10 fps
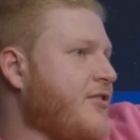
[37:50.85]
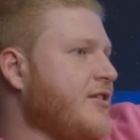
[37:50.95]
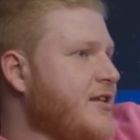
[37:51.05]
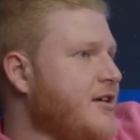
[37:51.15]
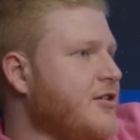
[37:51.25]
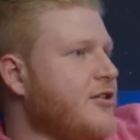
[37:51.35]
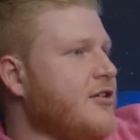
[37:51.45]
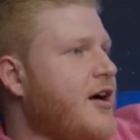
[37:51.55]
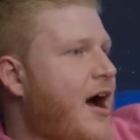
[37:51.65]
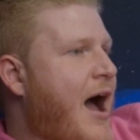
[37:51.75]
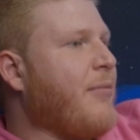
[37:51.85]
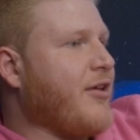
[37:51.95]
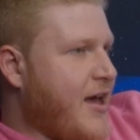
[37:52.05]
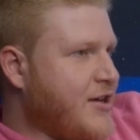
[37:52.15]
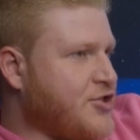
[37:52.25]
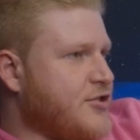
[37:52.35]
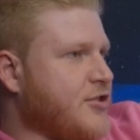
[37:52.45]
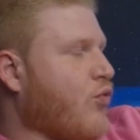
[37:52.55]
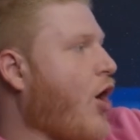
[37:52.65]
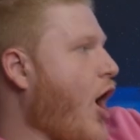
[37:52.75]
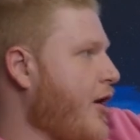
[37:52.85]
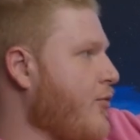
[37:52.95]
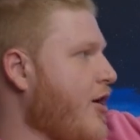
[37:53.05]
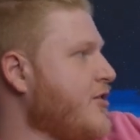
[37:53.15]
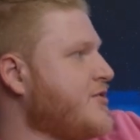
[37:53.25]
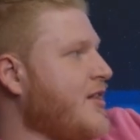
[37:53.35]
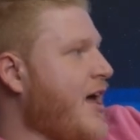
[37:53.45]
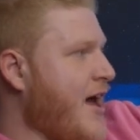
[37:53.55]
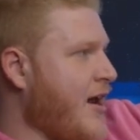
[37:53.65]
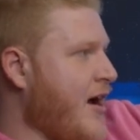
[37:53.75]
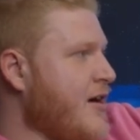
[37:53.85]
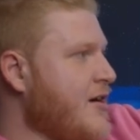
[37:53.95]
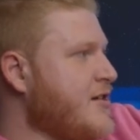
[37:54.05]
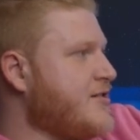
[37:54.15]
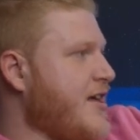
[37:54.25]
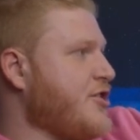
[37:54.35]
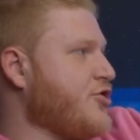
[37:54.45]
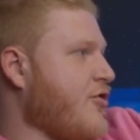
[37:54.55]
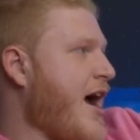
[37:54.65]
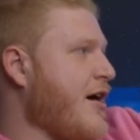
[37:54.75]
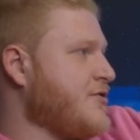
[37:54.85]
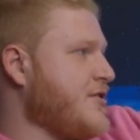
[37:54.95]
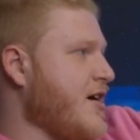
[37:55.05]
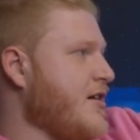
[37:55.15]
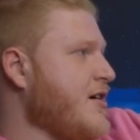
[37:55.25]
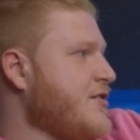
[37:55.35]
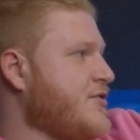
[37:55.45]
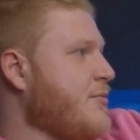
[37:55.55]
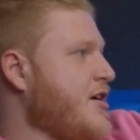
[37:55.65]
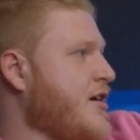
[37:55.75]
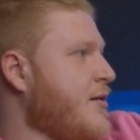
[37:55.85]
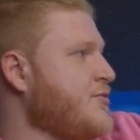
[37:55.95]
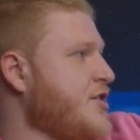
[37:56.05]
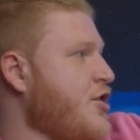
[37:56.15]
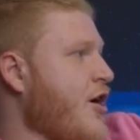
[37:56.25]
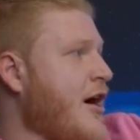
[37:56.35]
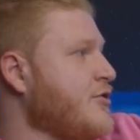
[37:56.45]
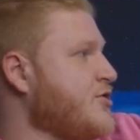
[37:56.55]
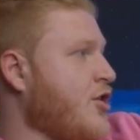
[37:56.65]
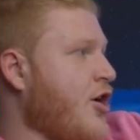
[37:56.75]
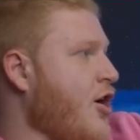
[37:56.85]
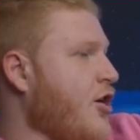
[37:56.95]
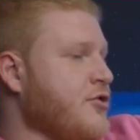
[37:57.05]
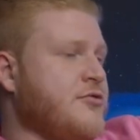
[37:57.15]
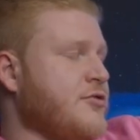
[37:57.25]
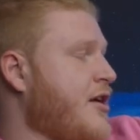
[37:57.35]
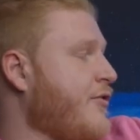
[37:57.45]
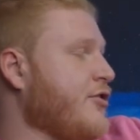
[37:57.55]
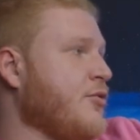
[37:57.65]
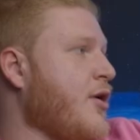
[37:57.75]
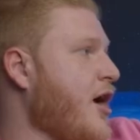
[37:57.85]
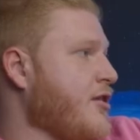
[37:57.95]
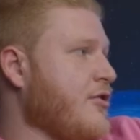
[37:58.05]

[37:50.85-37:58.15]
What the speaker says: the legal obligation to run. Whereas Atlanta, stand your ground state, somebody comes in your house at all, you do whatever you want. You